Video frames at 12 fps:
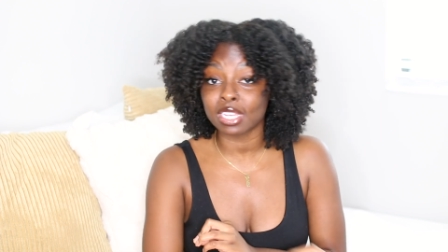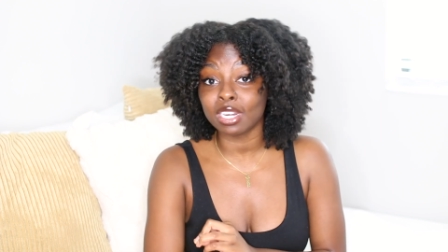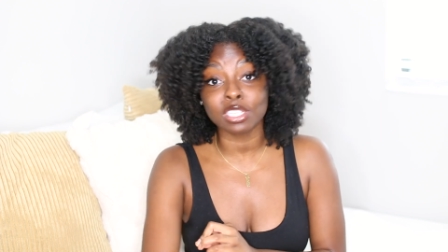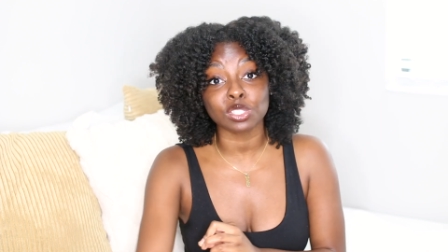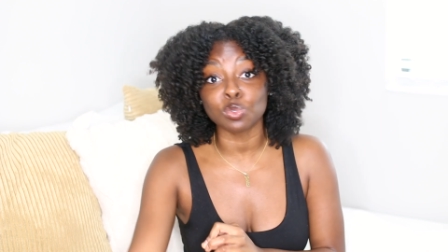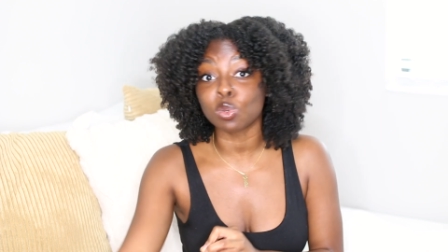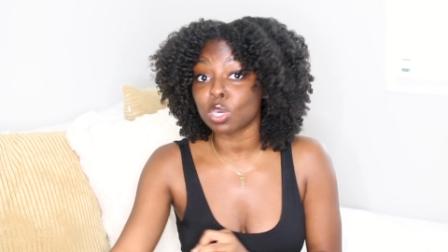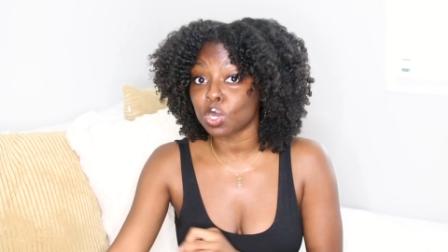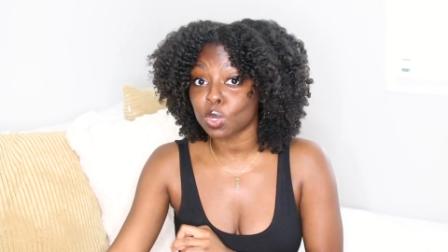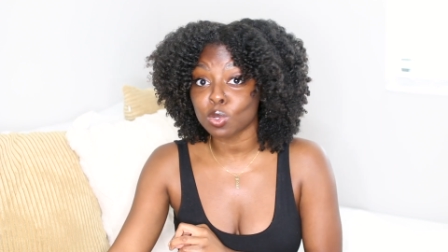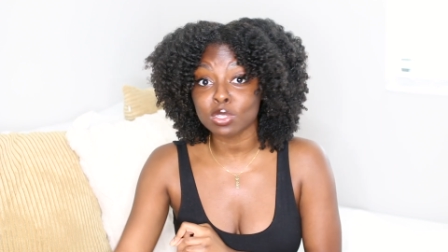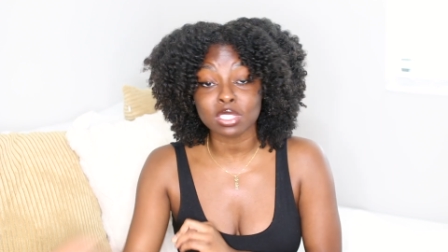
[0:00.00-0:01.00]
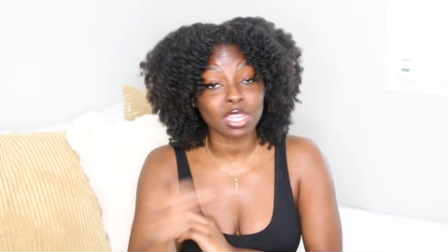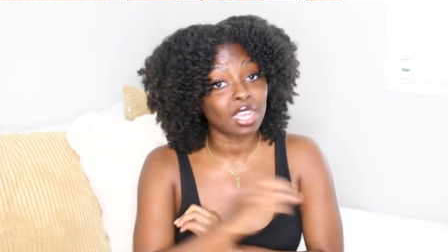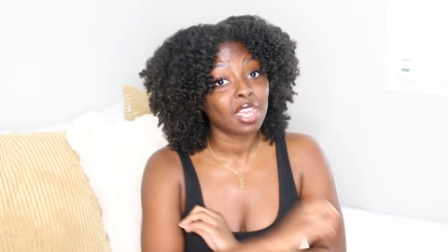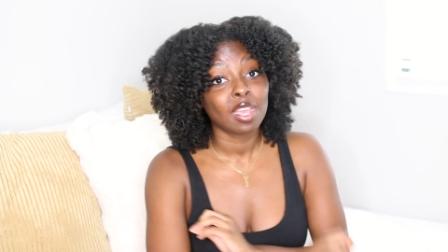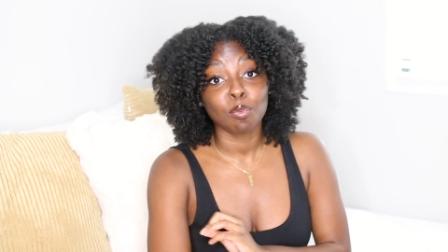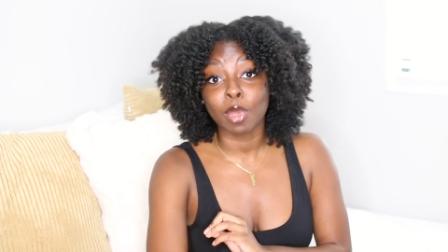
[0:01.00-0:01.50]
He needs new clothes,
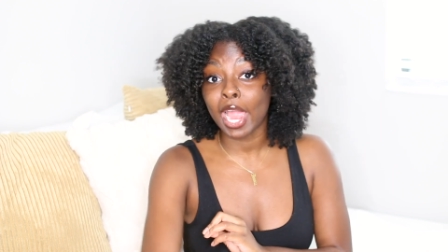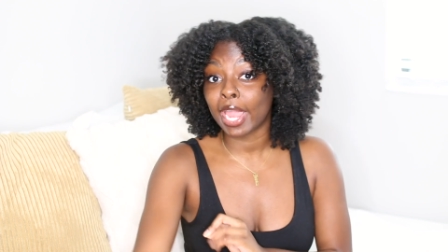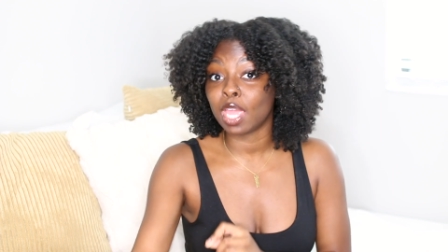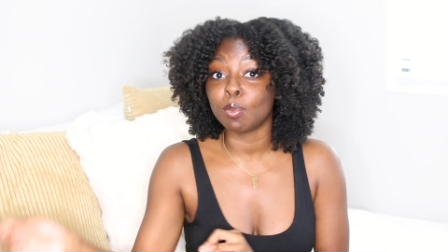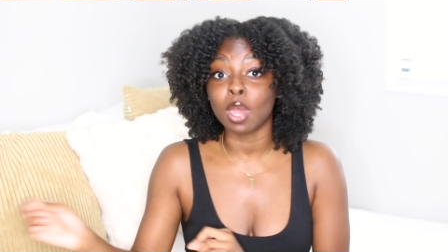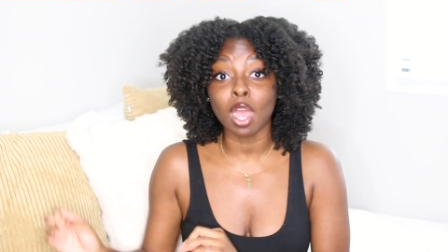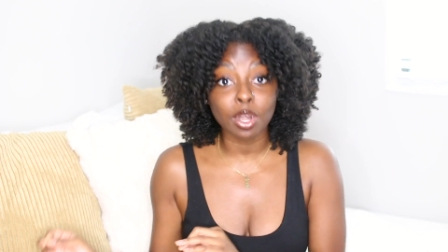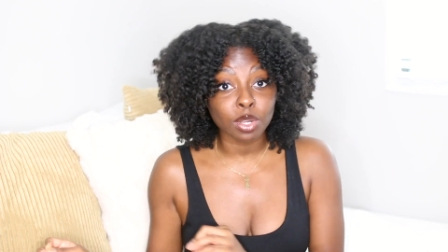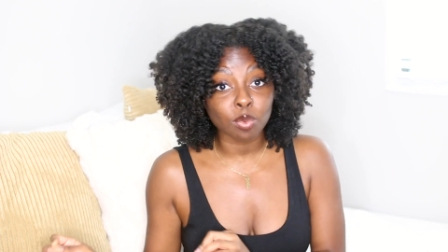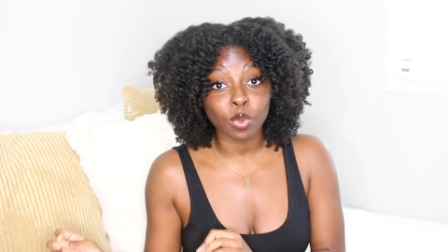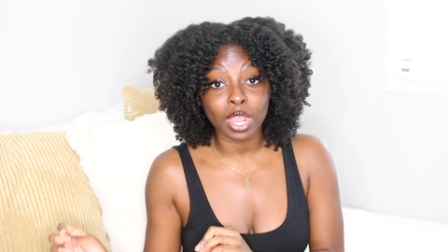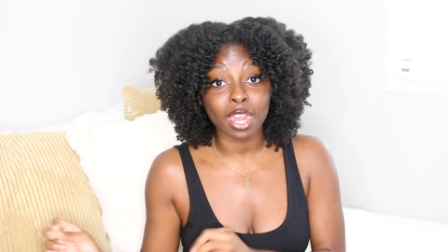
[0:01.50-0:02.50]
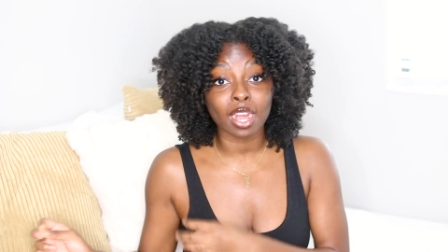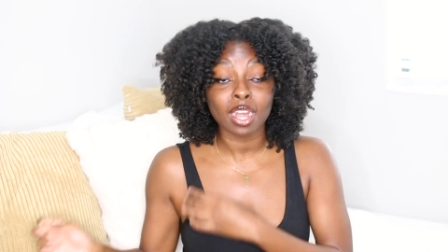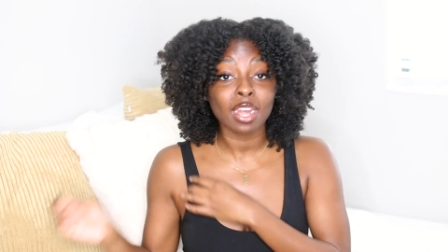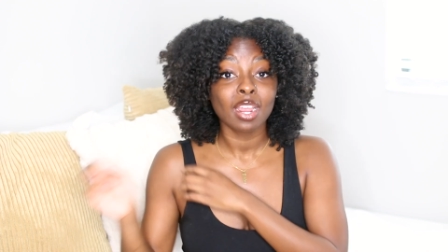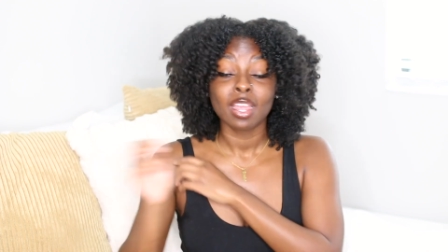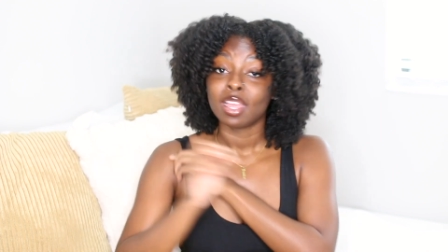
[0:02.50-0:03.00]
buying him
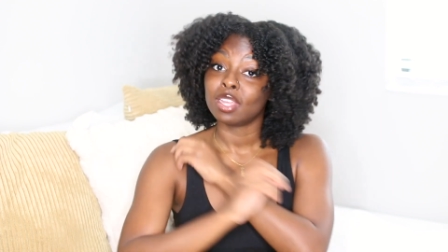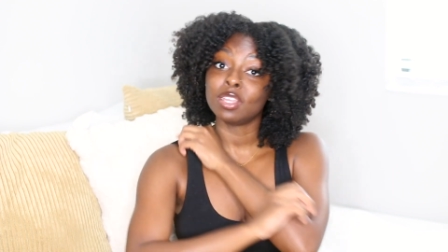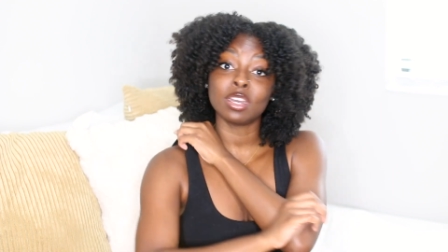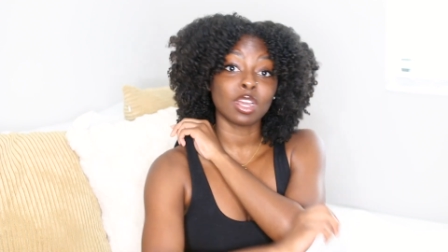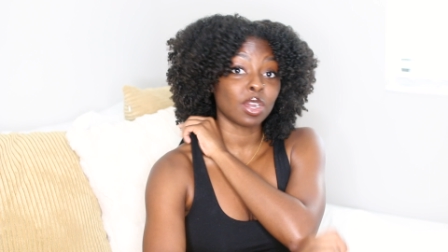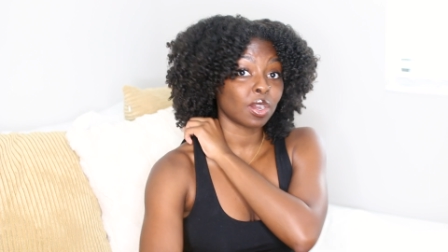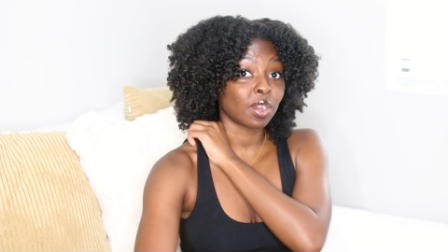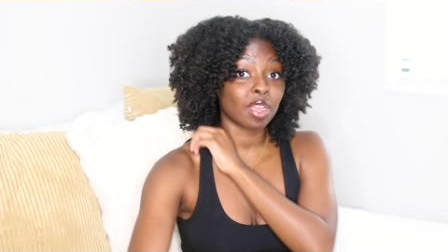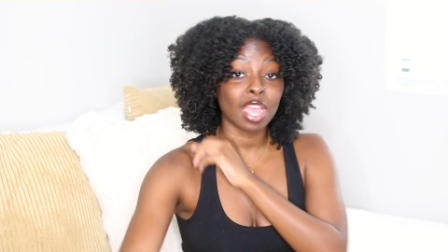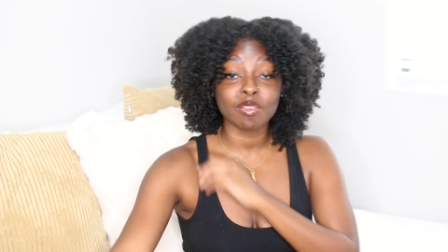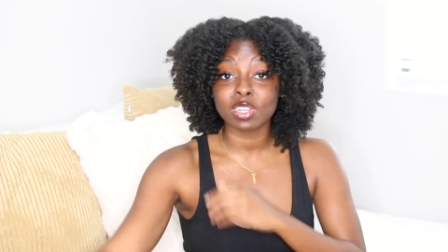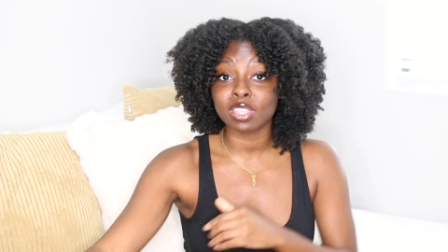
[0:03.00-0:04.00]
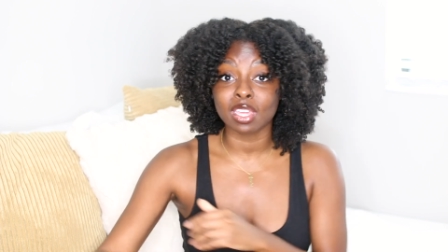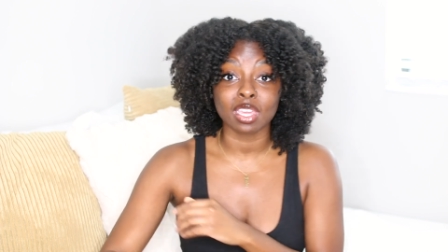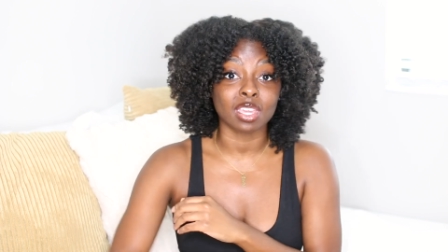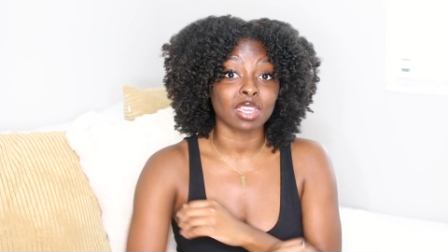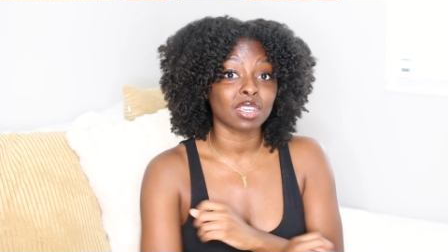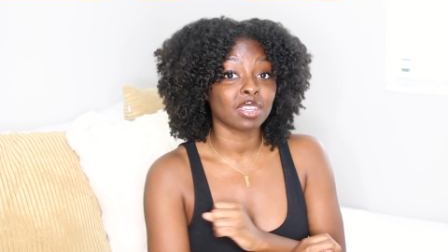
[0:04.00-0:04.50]
underwear, you know,
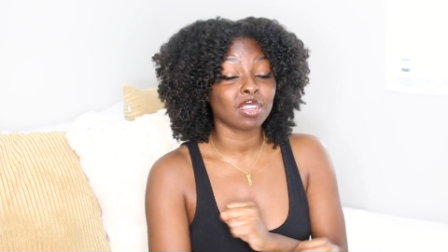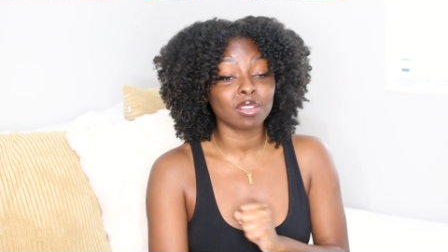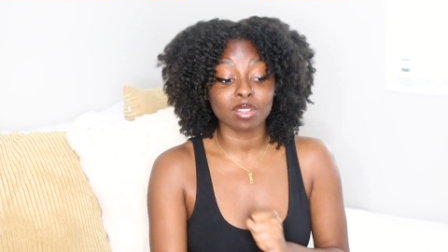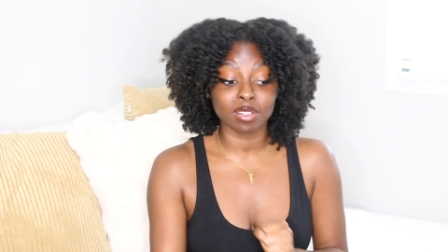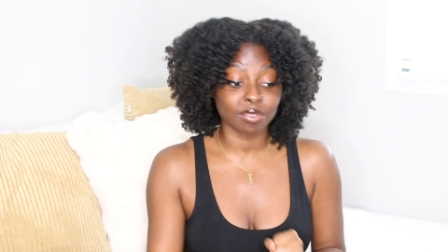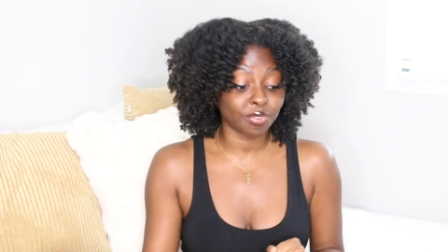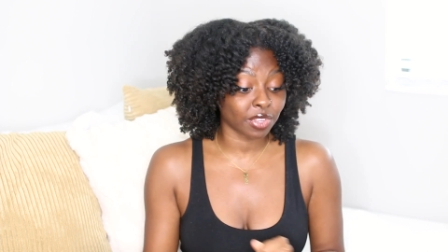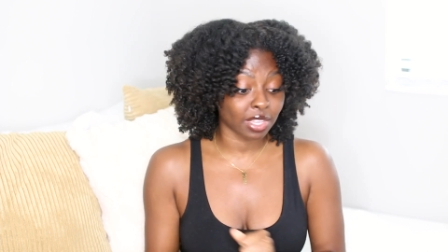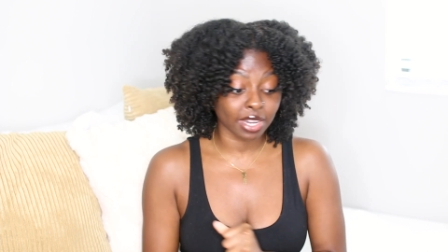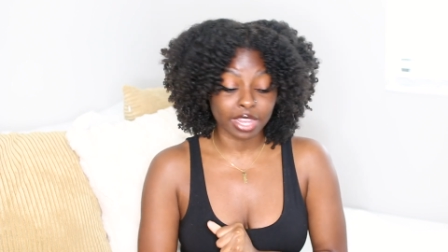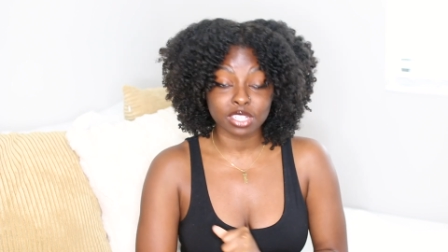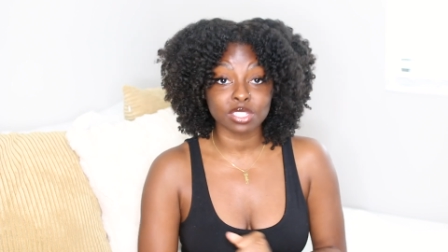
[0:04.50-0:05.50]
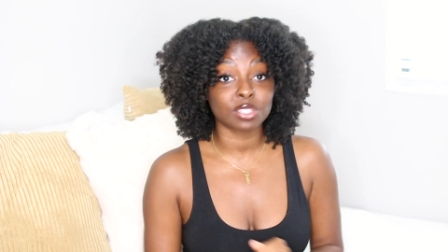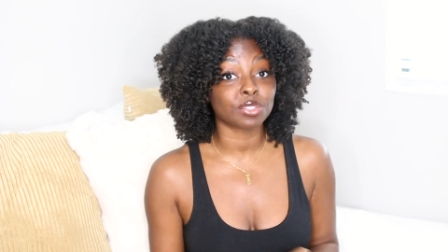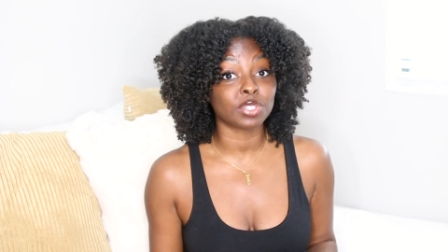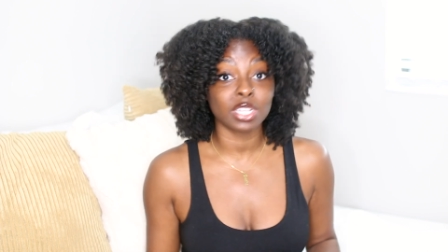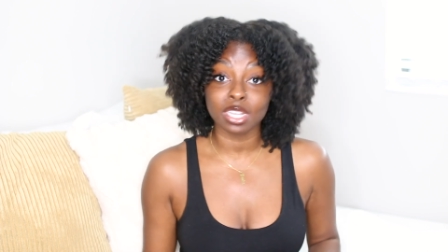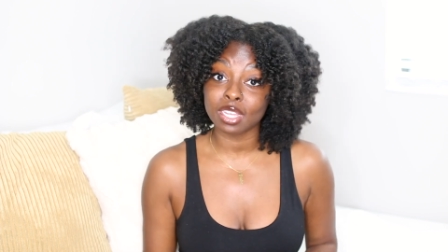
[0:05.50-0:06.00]
everything for the next
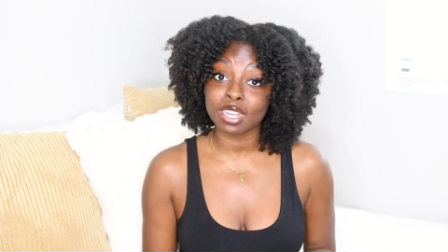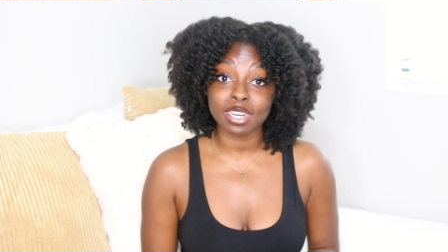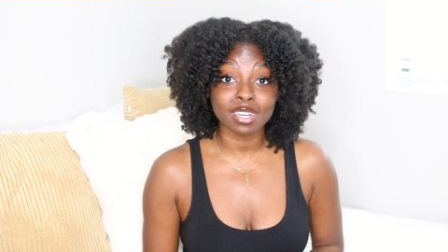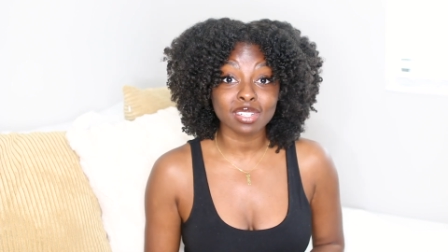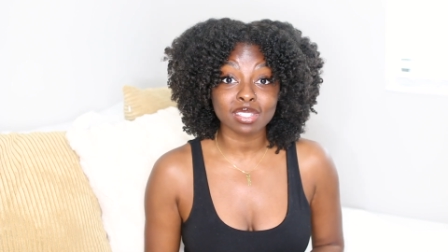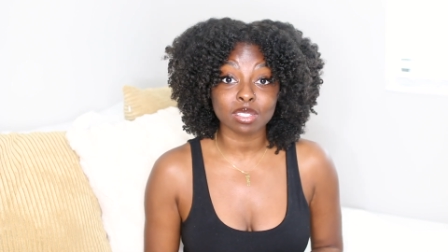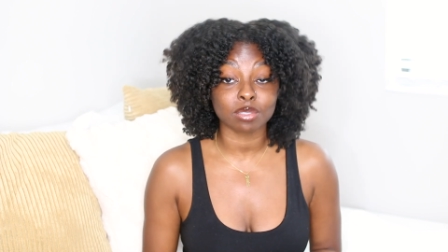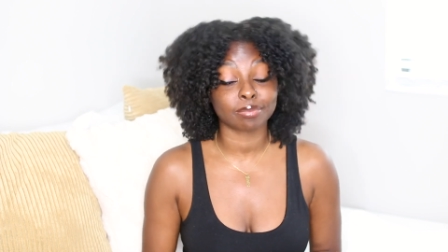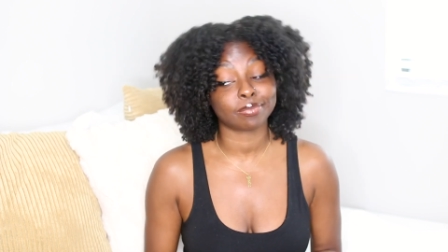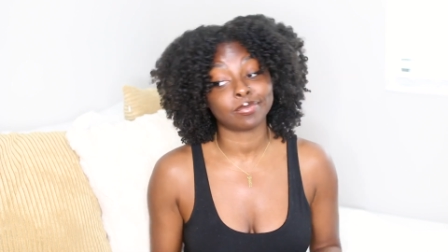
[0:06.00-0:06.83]
three years.